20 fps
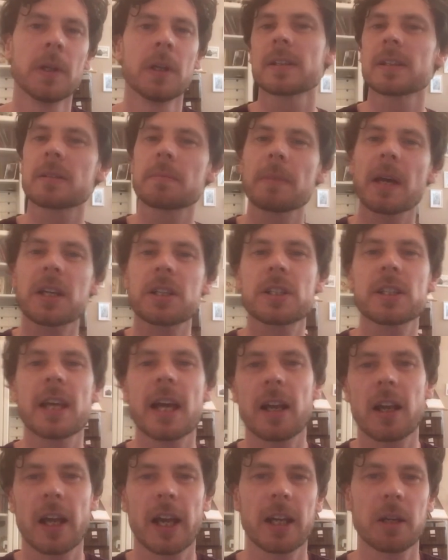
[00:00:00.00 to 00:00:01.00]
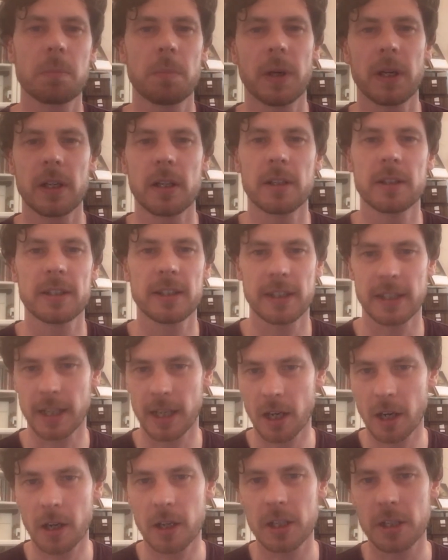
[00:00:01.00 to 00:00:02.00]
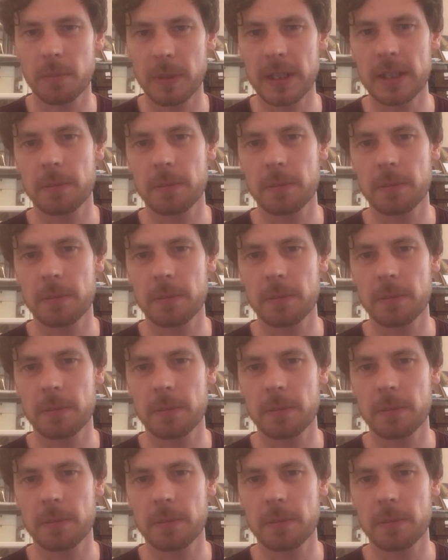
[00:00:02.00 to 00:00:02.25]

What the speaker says: Smash that like button to encourage me